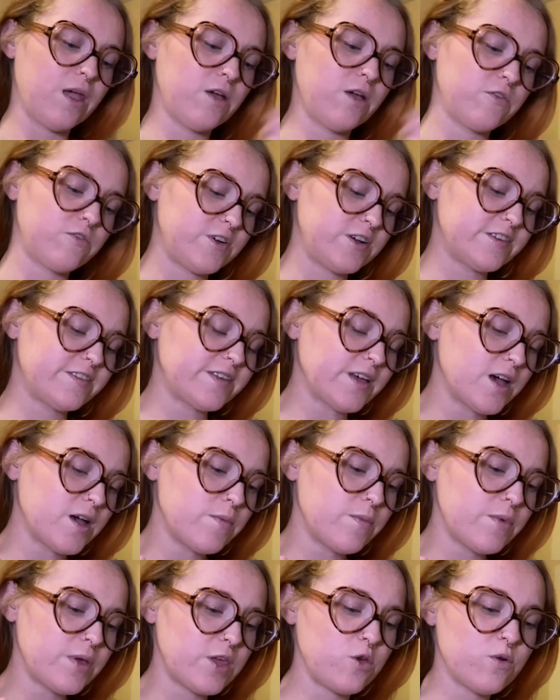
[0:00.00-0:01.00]
For
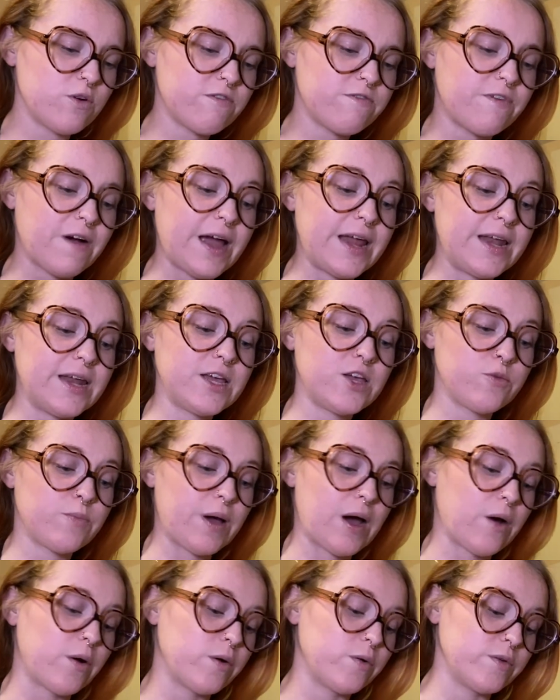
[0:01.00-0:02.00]
some, you are finding your
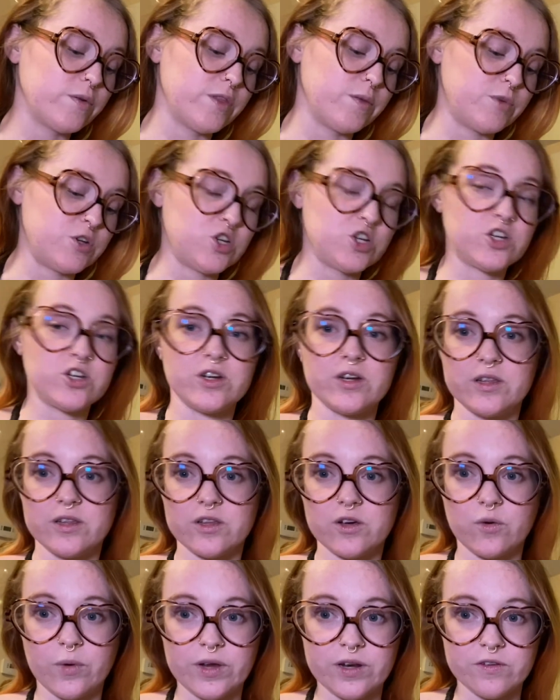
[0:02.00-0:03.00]
power with the Magician and the
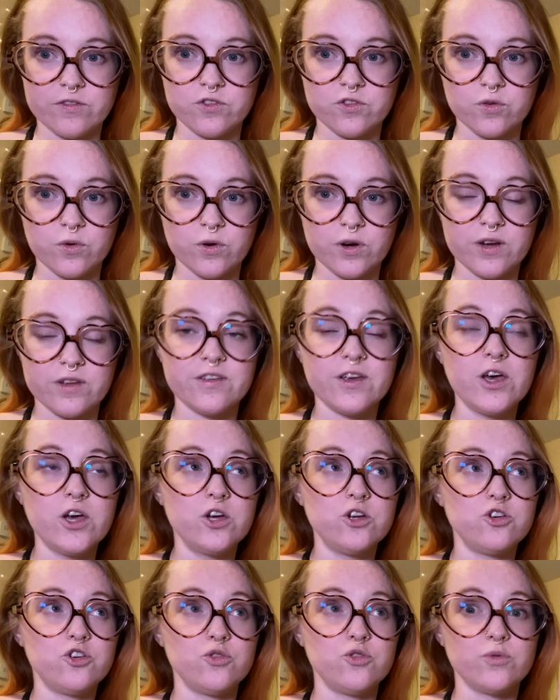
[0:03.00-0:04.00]
Queen of Swords
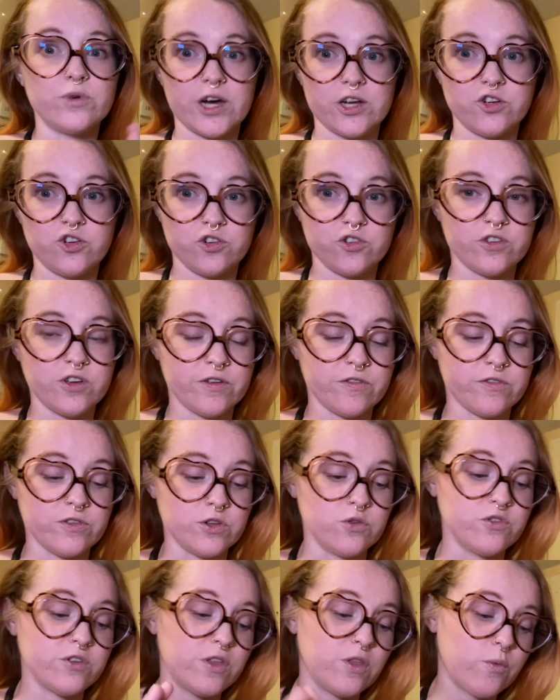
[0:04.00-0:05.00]
to cut yourself
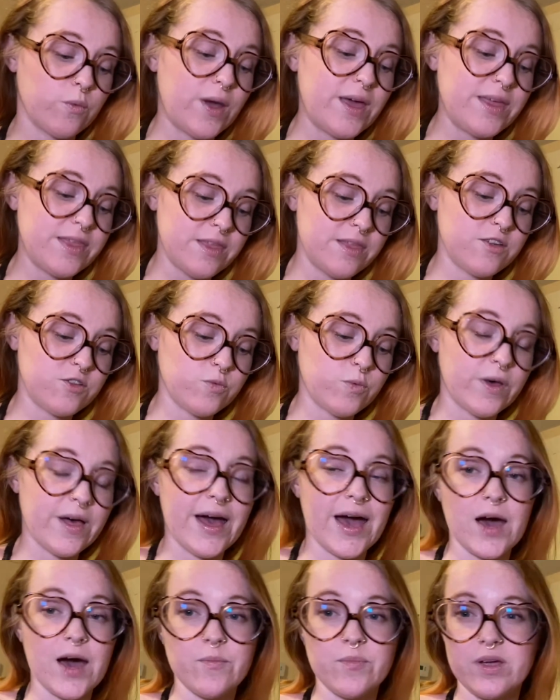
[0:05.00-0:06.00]
loose. And the way that this will
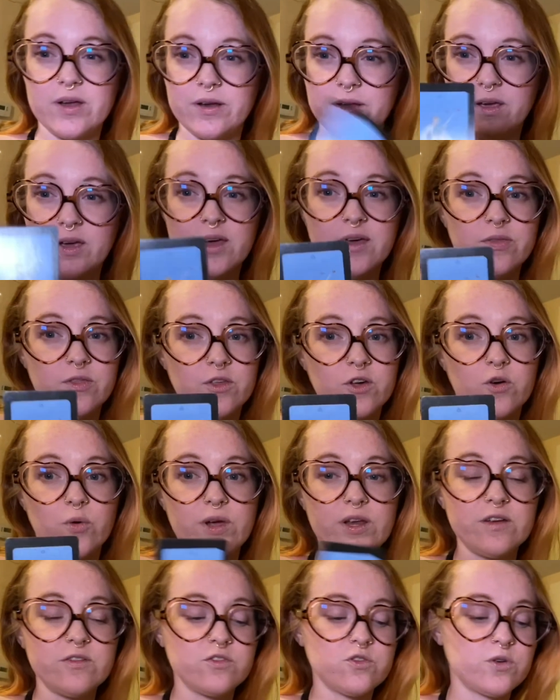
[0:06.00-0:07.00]
happen, the
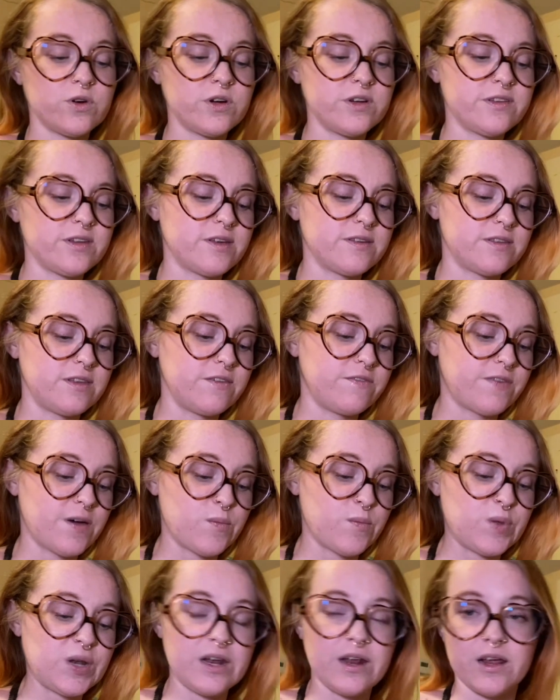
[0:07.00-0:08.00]
Queen of Swords is the
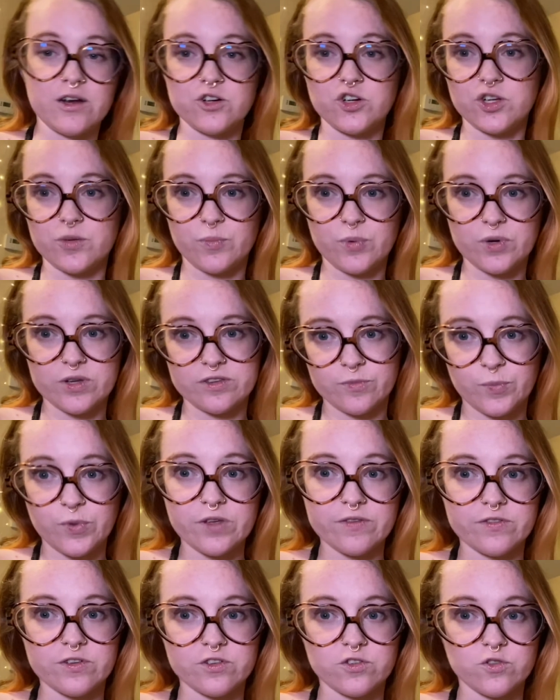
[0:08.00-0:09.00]
feminine energy principle
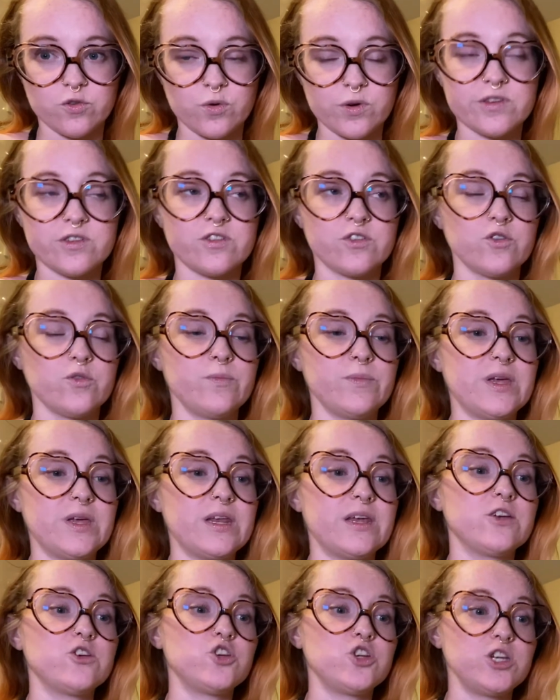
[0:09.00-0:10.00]
of the sword suit,
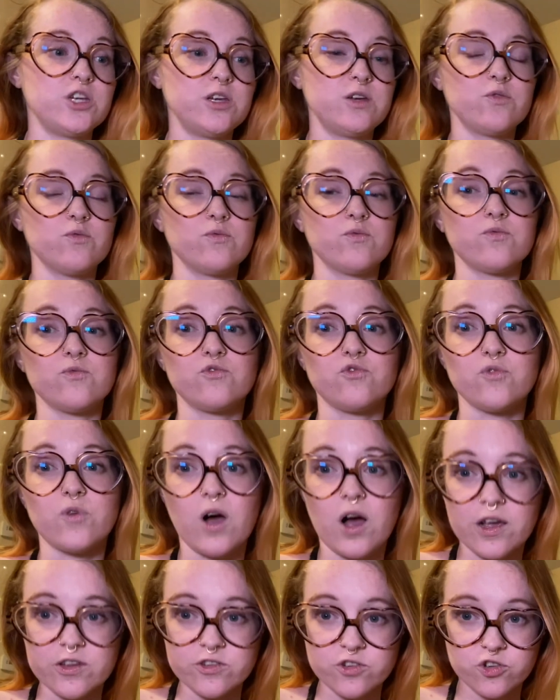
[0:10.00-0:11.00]
meaning she
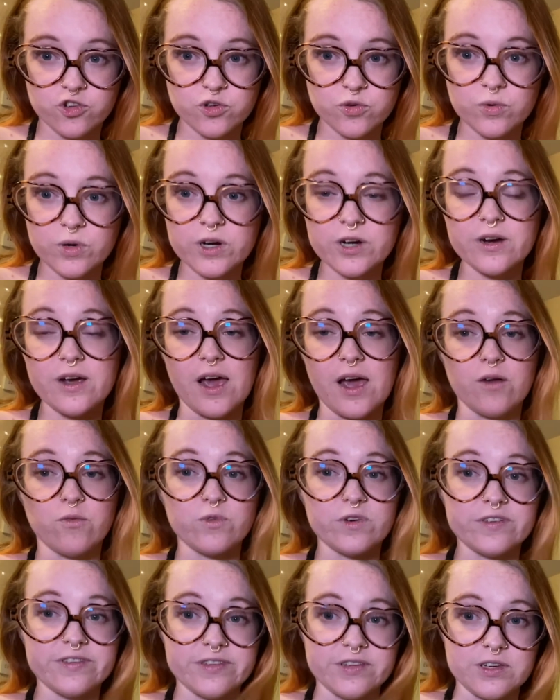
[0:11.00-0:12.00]
draws to her and
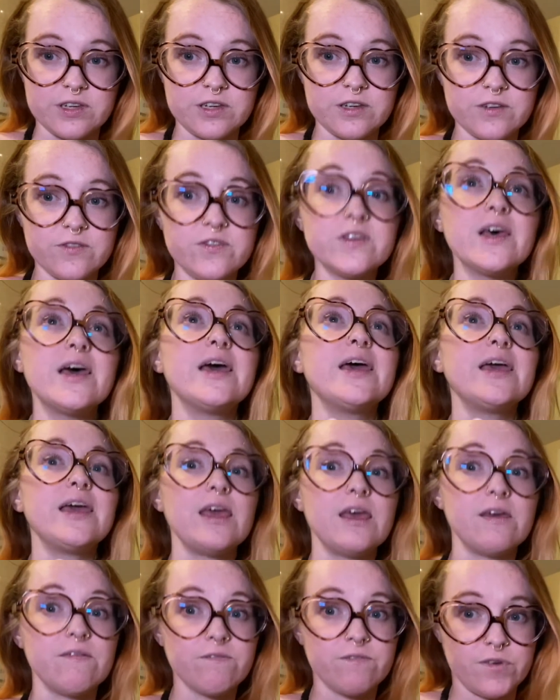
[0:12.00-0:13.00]
receives
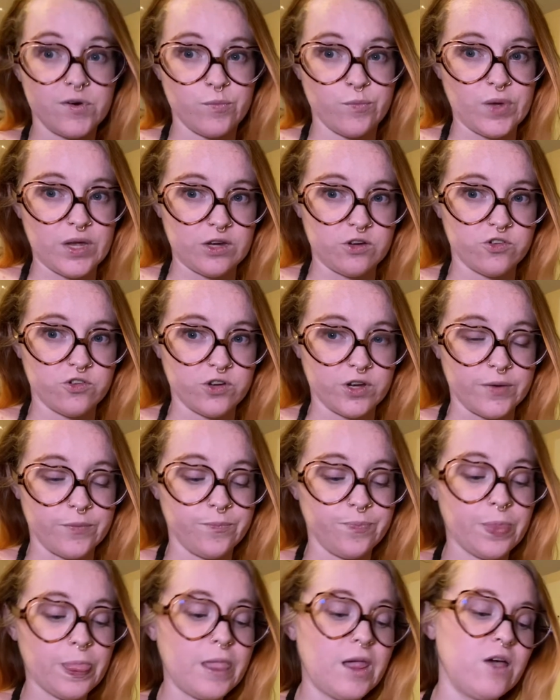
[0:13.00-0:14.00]

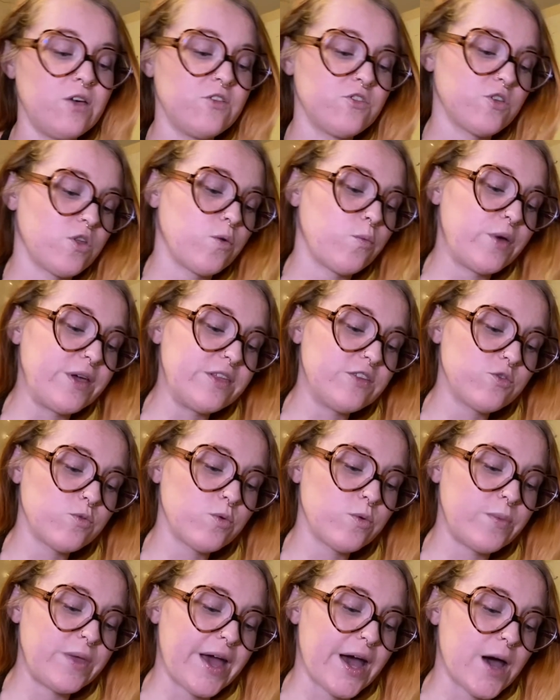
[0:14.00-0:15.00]
information. So the way this
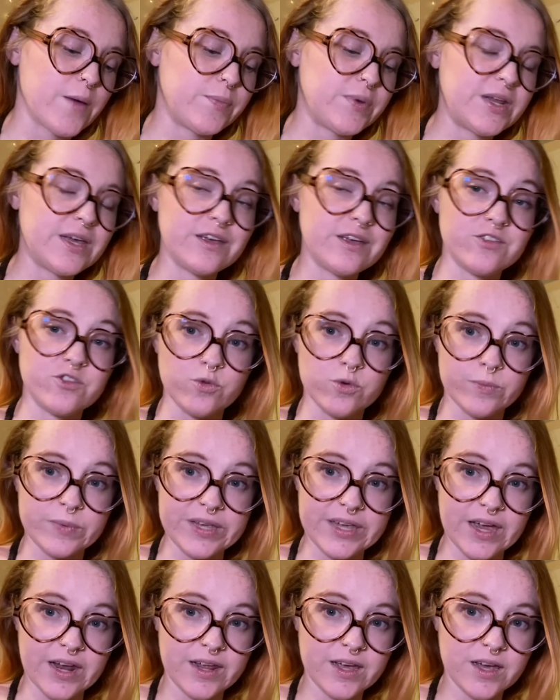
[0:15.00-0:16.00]
will be happening is you will be
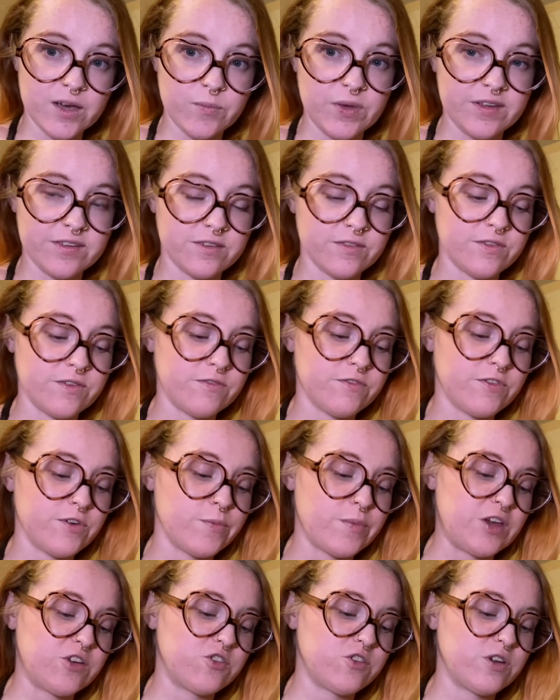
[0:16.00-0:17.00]
getting a piece of
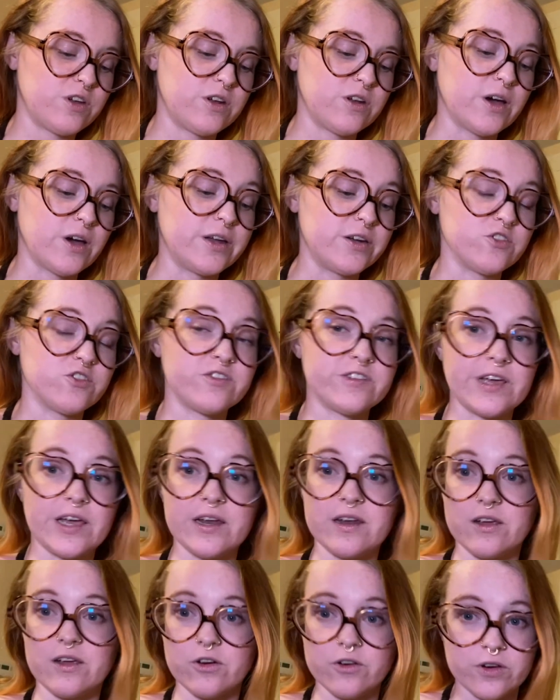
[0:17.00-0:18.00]
information,
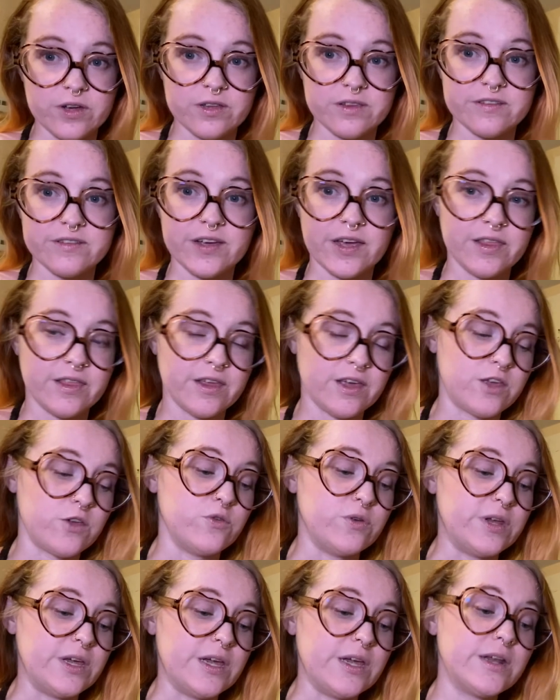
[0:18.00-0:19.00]
understanding, or insight that you
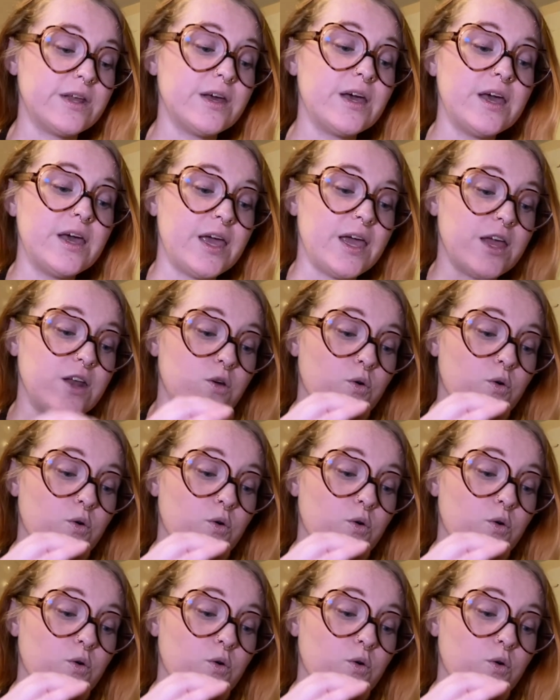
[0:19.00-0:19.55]
need in